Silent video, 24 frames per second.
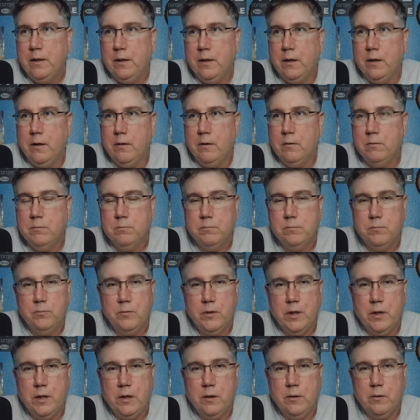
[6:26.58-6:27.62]

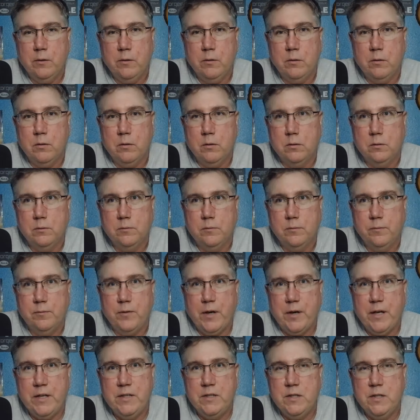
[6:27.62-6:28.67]
got a little
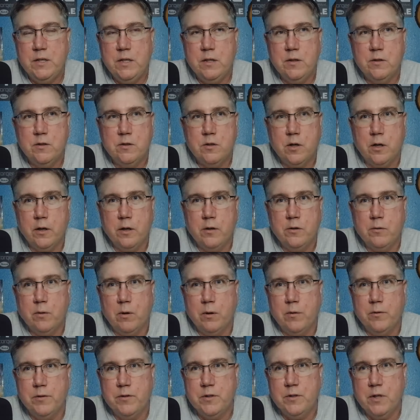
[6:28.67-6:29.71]
feisty and started
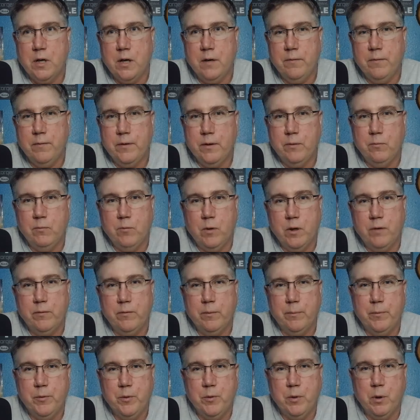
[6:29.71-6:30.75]
throwing stuff. And one of
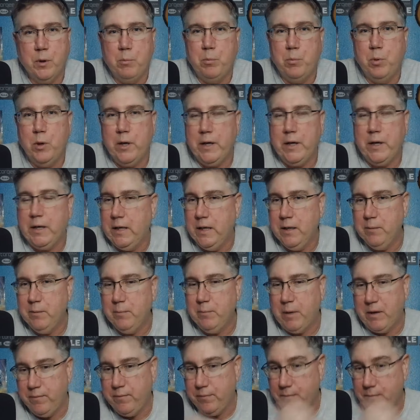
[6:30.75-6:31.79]
them threw a brick and hit my